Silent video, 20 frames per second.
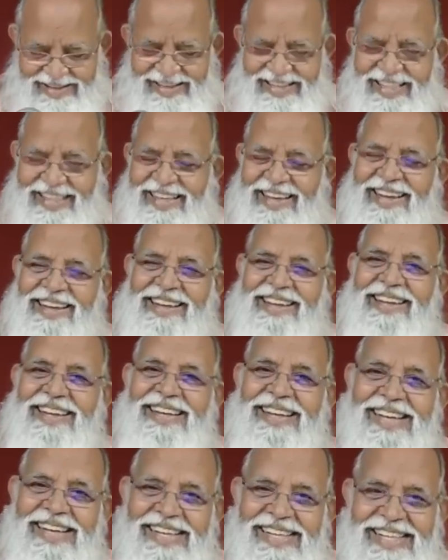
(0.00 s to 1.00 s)
Sita,
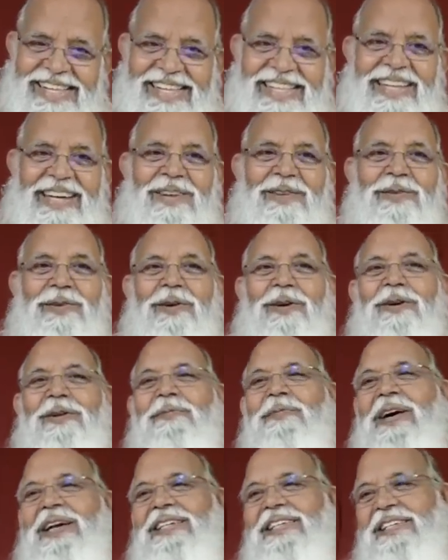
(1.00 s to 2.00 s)
Sita took
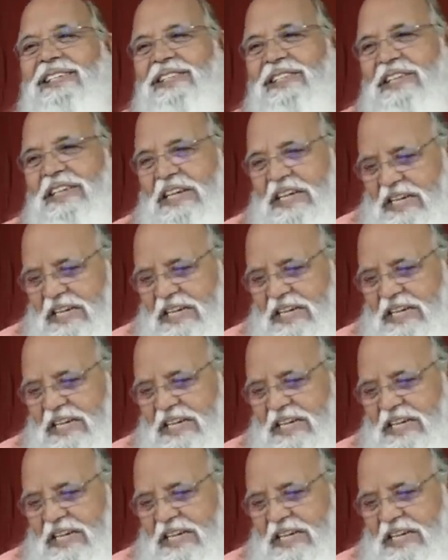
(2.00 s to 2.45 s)
out Maji's.